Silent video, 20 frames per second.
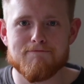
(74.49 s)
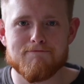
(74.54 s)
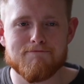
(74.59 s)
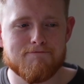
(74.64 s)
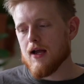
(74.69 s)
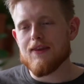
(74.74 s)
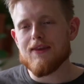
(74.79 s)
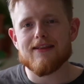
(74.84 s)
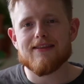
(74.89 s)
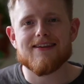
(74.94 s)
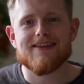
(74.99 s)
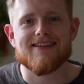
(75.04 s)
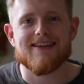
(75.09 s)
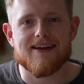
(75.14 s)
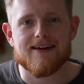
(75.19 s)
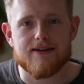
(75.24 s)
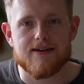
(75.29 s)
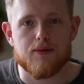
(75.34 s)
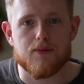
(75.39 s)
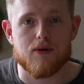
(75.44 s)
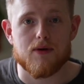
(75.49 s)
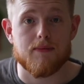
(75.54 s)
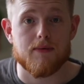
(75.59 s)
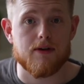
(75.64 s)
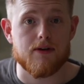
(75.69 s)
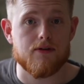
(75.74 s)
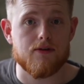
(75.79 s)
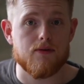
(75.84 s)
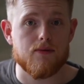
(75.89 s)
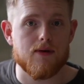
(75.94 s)
And that's exactly what I'm going to
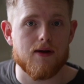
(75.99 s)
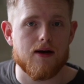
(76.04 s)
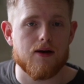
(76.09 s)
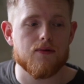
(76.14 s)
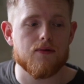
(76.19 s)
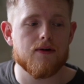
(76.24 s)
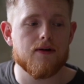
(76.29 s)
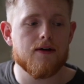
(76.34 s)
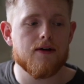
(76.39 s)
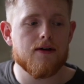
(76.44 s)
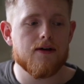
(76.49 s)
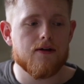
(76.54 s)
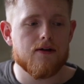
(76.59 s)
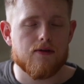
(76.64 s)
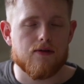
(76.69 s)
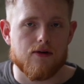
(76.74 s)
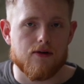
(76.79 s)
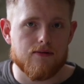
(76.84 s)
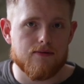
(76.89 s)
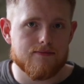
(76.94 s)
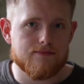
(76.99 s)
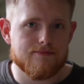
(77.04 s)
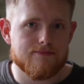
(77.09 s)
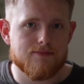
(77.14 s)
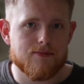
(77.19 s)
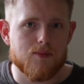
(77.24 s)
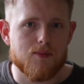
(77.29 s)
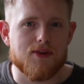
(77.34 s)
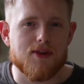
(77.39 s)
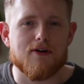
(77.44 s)
do now. So
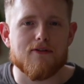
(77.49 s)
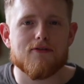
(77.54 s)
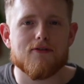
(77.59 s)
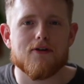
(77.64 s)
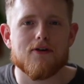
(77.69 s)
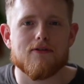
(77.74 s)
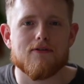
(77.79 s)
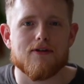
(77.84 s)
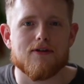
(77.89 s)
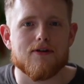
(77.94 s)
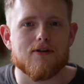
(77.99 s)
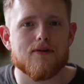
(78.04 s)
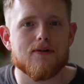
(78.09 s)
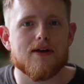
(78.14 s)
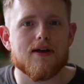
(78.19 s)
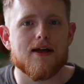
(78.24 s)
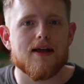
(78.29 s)
without further ado,